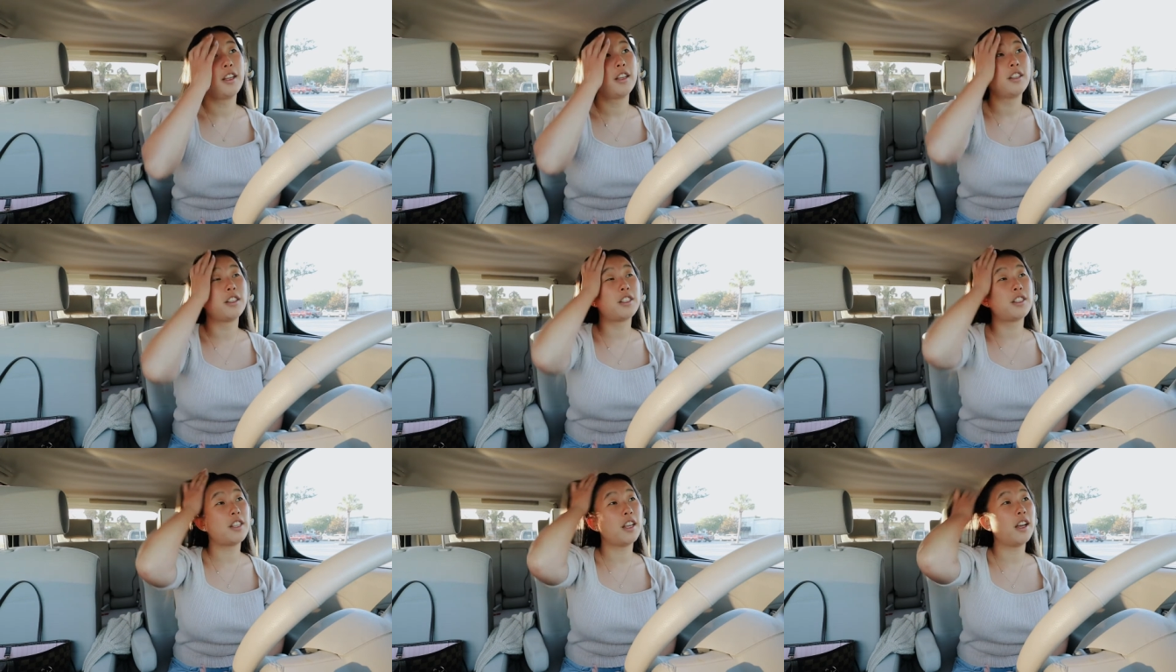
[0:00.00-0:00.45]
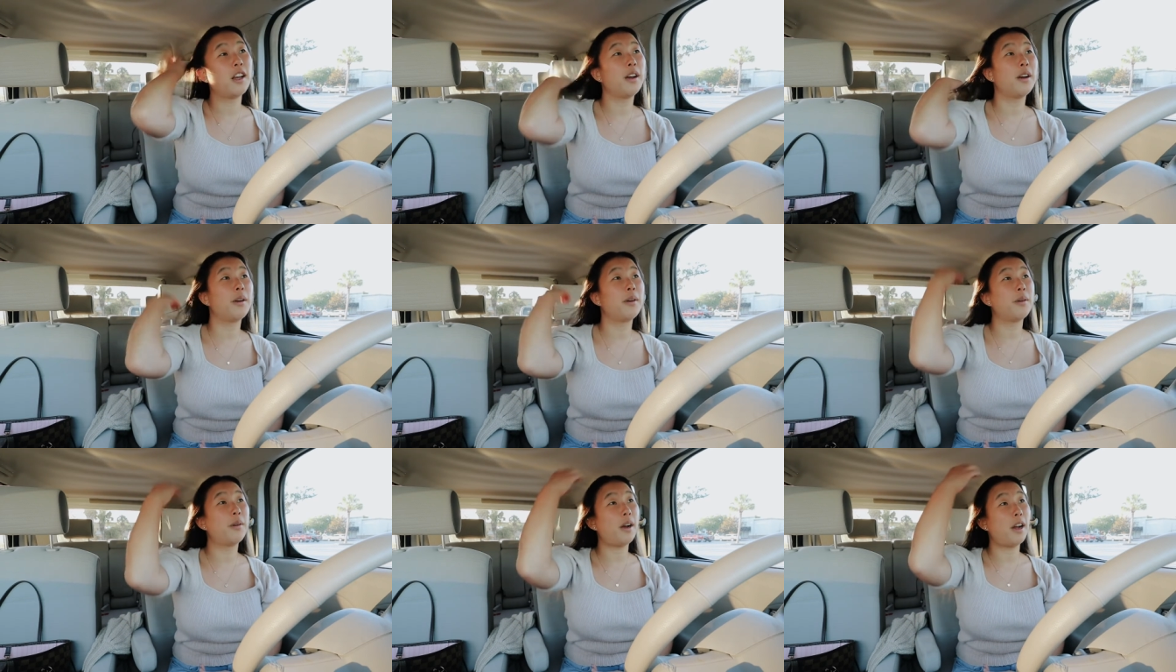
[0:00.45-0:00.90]

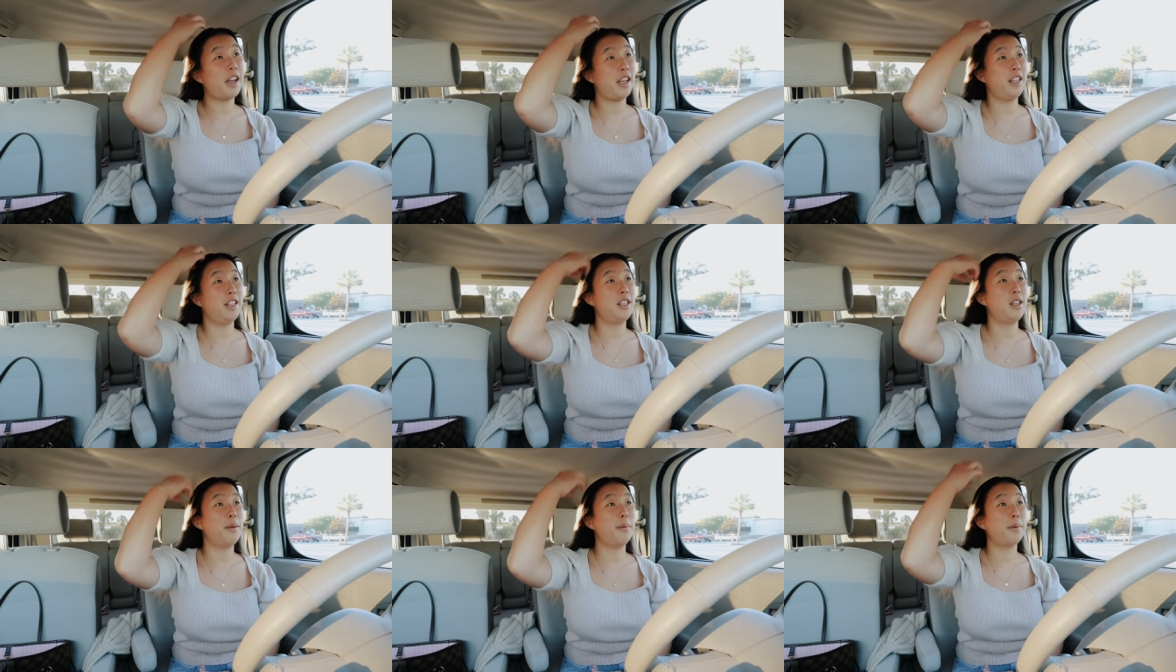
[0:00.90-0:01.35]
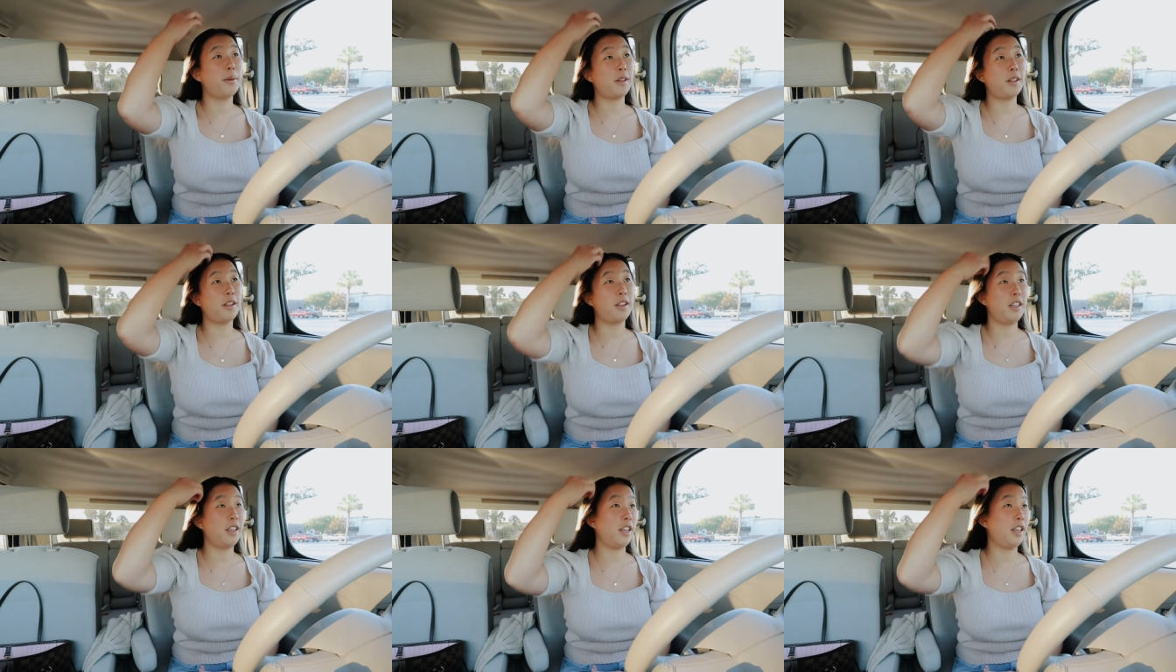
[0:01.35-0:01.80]
So I
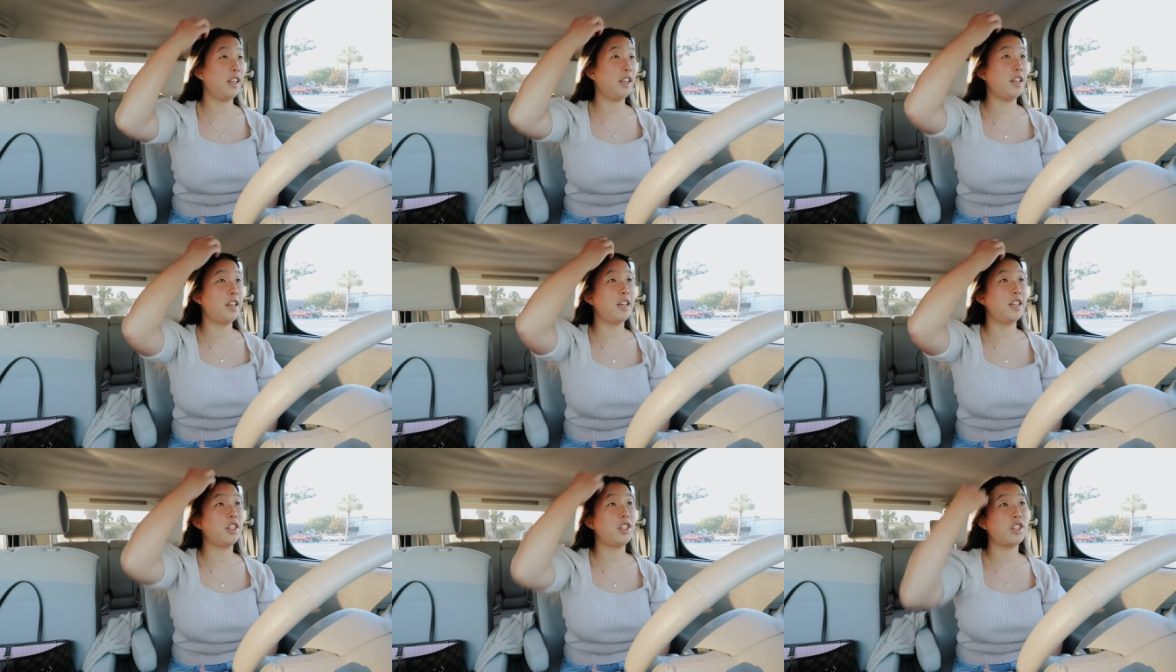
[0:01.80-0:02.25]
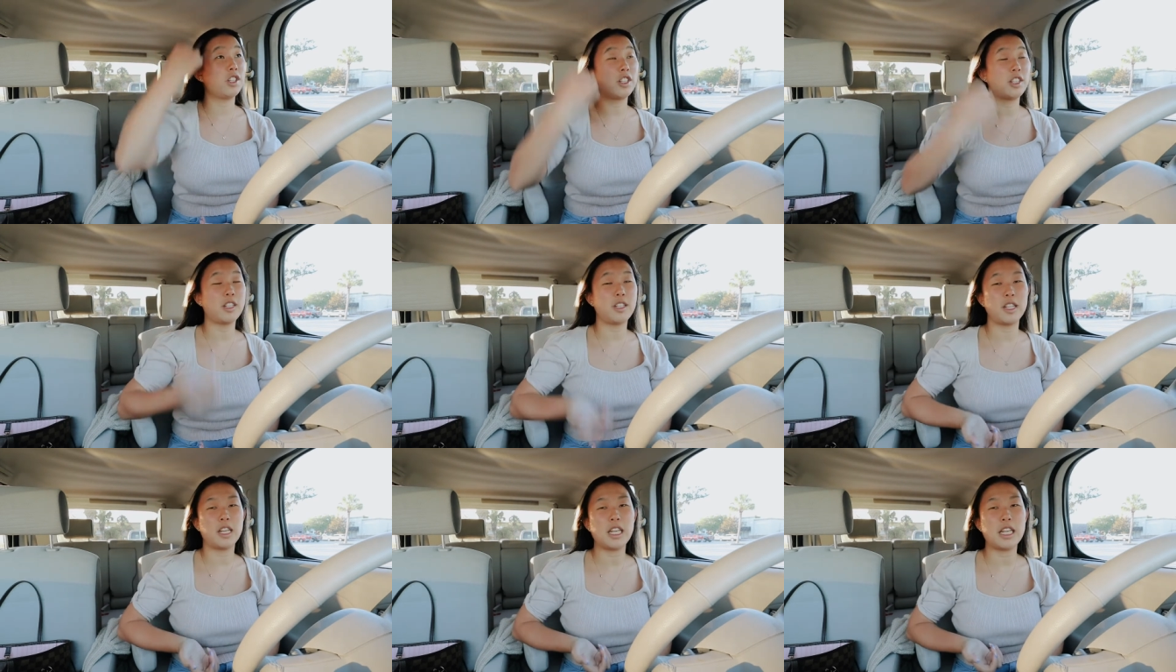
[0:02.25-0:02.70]
typically
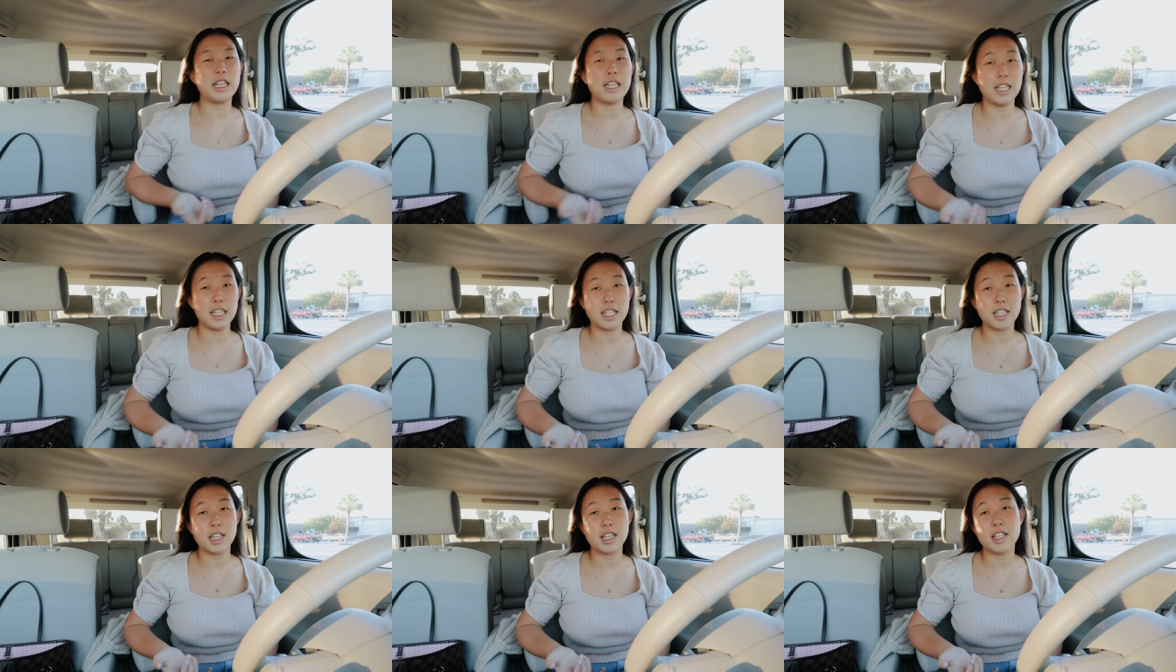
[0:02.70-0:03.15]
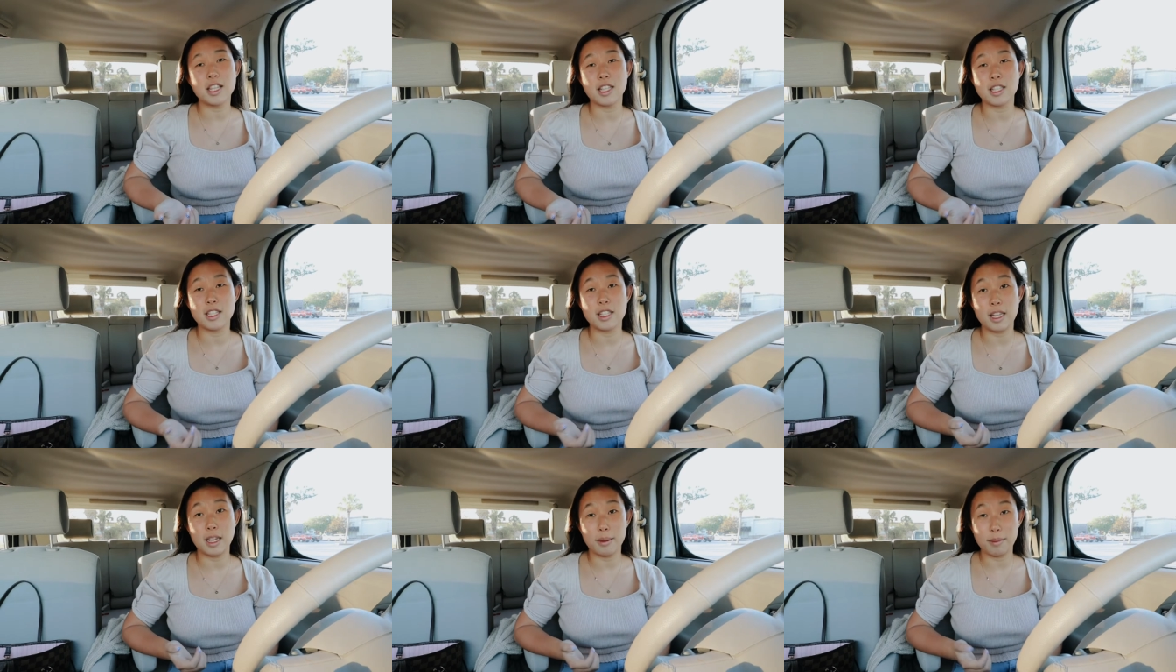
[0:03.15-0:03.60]
just eat the
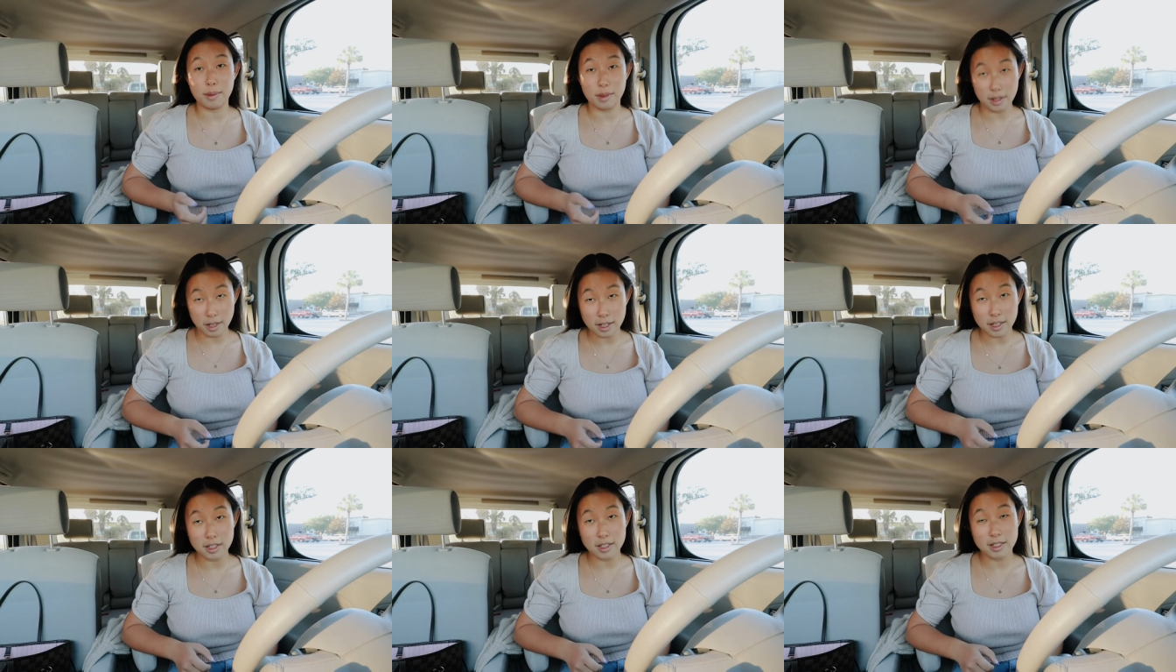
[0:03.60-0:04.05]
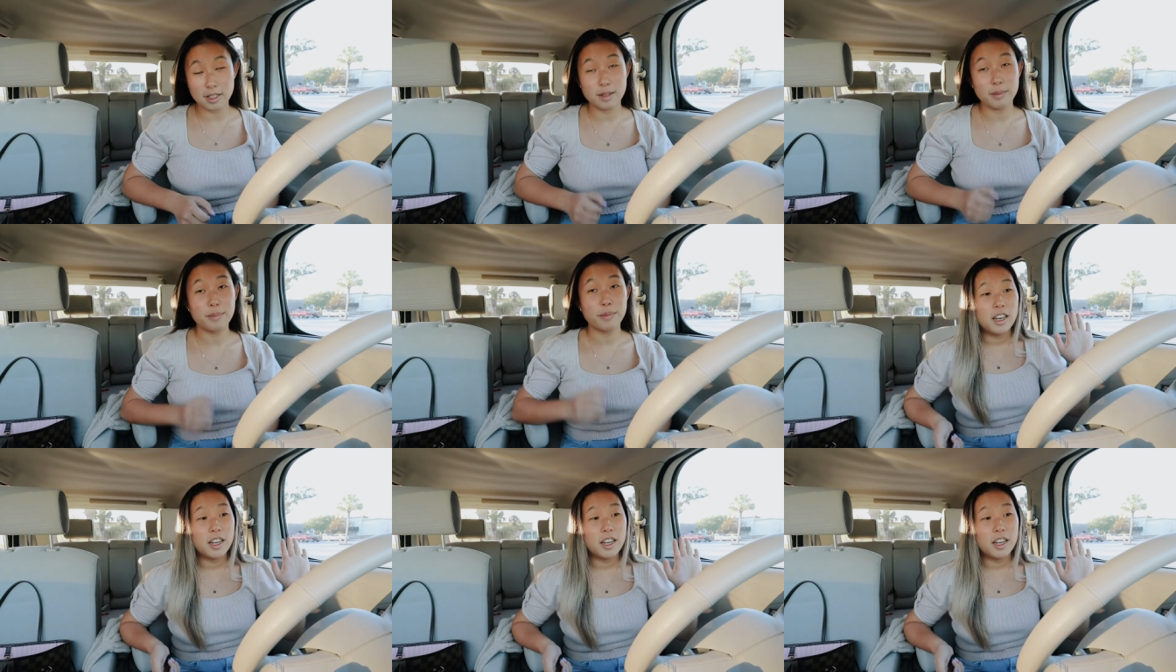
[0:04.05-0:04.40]
same things.